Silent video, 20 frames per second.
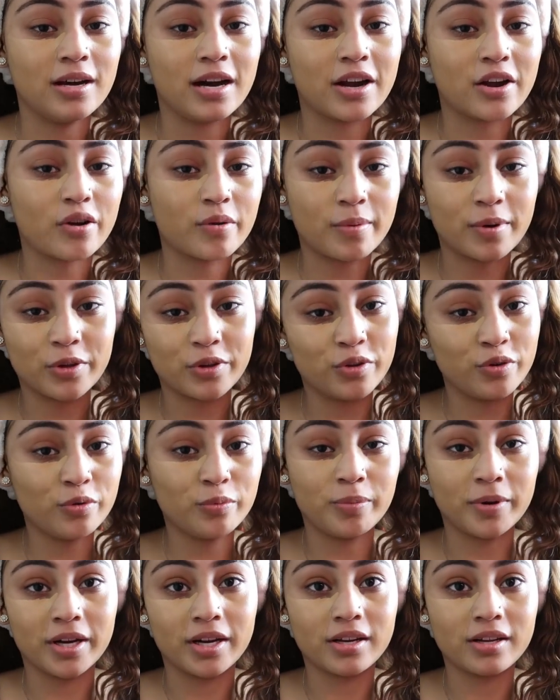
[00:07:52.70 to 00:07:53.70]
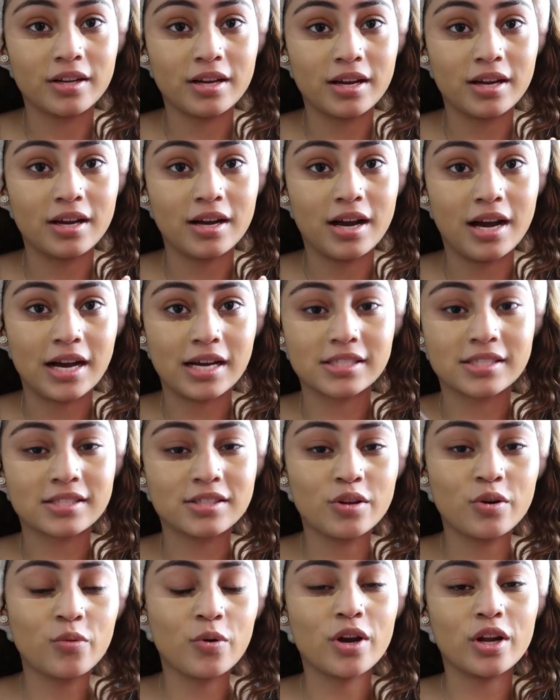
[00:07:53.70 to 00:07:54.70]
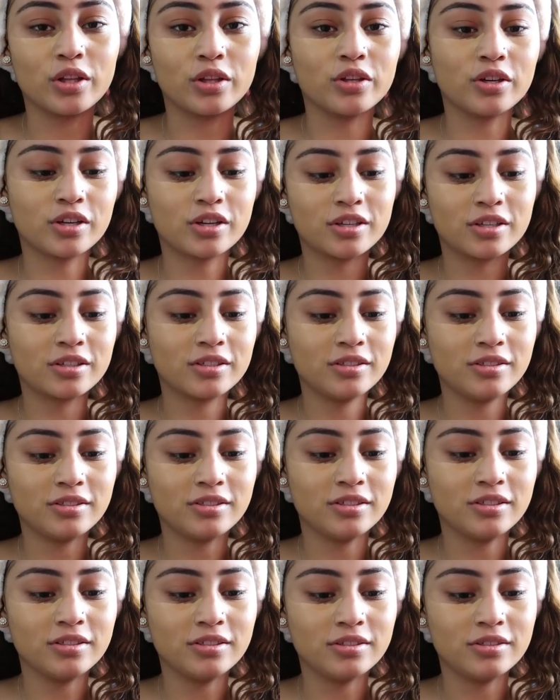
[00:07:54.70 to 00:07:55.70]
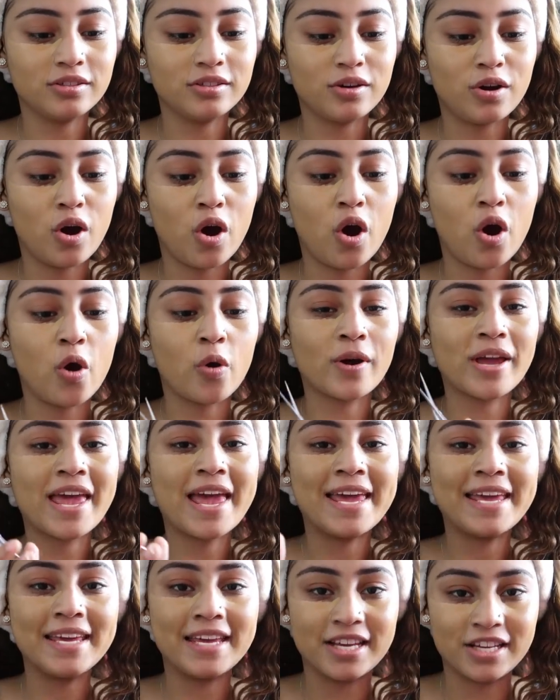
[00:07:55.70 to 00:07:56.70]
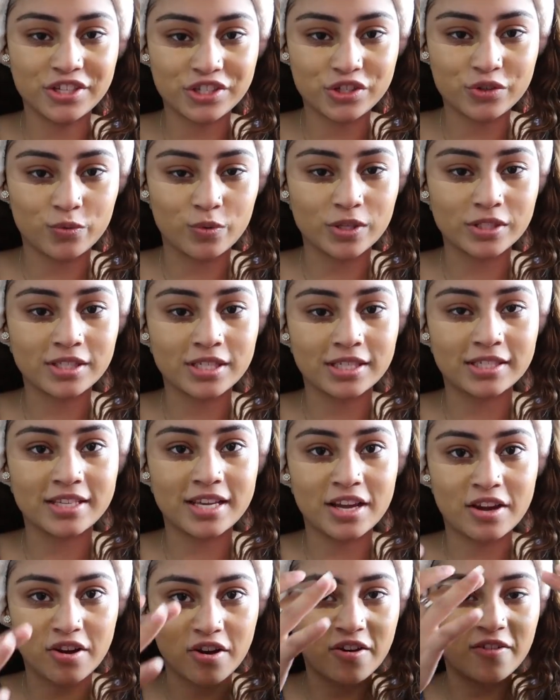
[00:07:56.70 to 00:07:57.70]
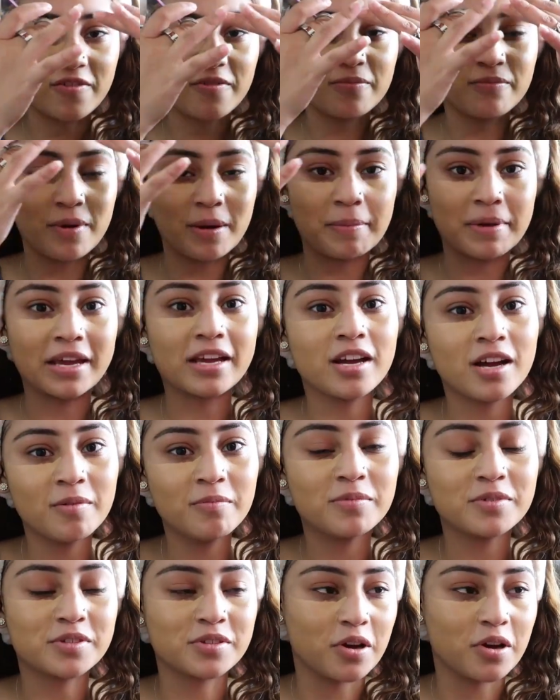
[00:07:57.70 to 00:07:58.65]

I don't know about you, but I still want to look okay-ish once I take off my makeup.